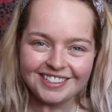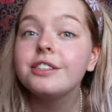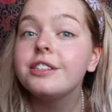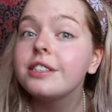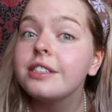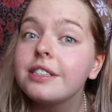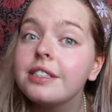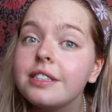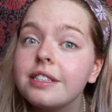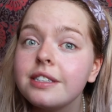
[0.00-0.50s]

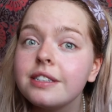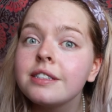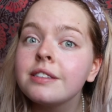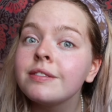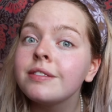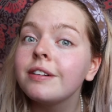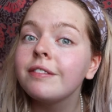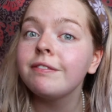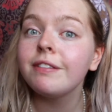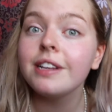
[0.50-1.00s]
Just this is
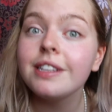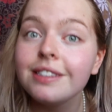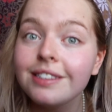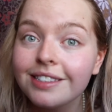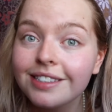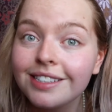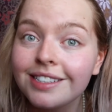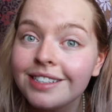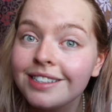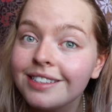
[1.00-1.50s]
for
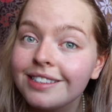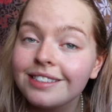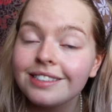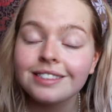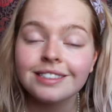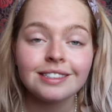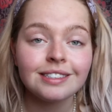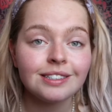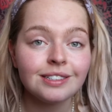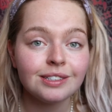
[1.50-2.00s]

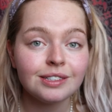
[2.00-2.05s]
funsies.